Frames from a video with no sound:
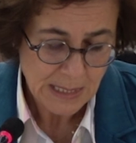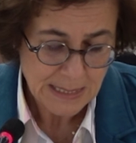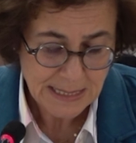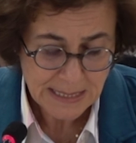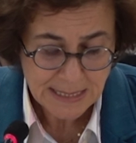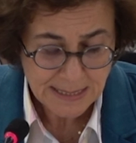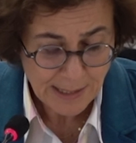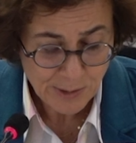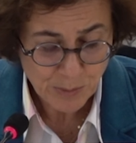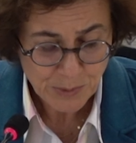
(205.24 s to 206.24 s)
Since
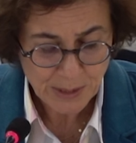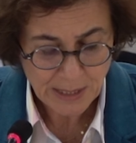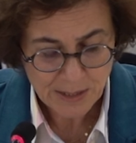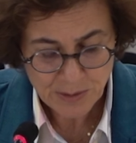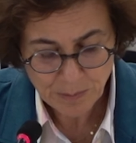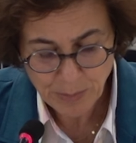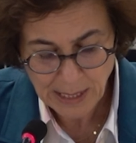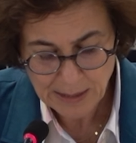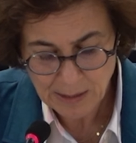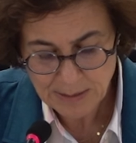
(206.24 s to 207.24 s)
telecommunication
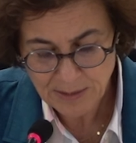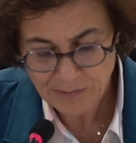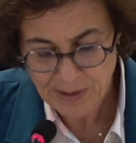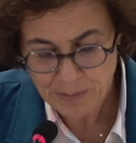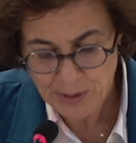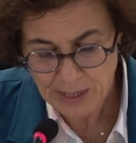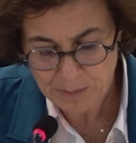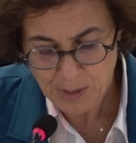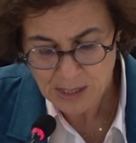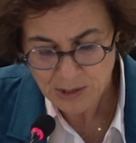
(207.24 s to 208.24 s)
blackouts in February
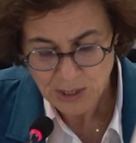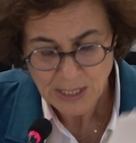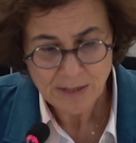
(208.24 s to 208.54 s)
and March,